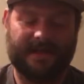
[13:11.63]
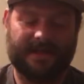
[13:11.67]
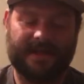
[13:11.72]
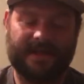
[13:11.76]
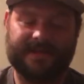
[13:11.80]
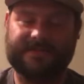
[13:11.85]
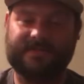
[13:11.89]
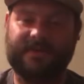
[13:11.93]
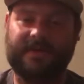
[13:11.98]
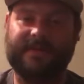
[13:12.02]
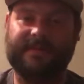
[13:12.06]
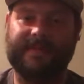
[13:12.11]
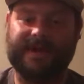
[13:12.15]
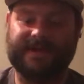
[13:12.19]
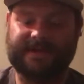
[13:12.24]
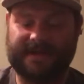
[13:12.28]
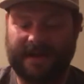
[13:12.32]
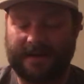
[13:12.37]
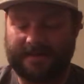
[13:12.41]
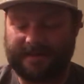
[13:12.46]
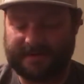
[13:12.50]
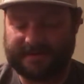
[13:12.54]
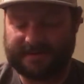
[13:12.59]
one of my
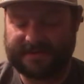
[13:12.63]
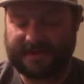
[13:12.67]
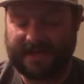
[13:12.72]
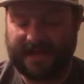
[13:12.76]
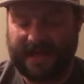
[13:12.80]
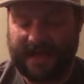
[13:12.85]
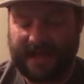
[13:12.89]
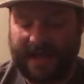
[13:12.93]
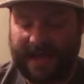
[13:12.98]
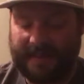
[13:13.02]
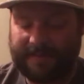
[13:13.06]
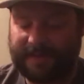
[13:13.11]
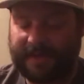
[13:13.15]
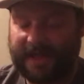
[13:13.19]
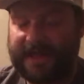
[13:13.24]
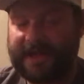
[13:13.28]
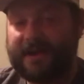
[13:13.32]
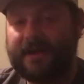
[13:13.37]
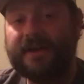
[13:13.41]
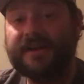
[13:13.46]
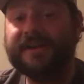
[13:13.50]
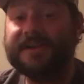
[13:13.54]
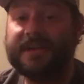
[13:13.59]
doubles. I
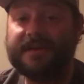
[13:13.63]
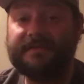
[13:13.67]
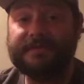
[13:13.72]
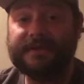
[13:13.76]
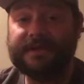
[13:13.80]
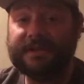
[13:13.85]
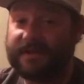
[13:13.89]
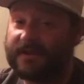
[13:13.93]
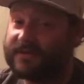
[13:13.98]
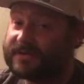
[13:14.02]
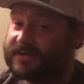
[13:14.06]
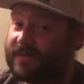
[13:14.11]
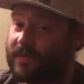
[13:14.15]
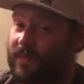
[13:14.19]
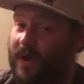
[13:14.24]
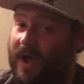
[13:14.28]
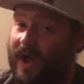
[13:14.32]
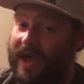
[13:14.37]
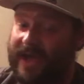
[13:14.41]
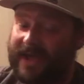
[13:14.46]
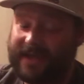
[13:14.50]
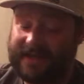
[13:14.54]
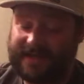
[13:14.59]
plan on giving those
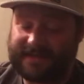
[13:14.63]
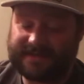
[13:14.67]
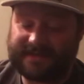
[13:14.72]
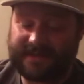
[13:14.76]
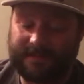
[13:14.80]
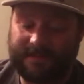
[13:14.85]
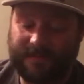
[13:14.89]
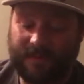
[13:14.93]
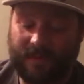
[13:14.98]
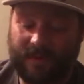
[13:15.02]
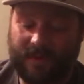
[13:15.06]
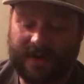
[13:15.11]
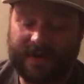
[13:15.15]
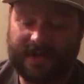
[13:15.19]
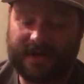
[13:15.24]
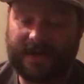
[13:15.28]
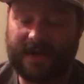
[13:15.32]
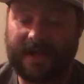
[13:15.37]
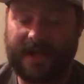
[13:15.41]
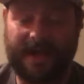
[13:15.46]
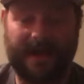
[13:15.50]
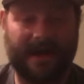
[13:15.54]
away at some point,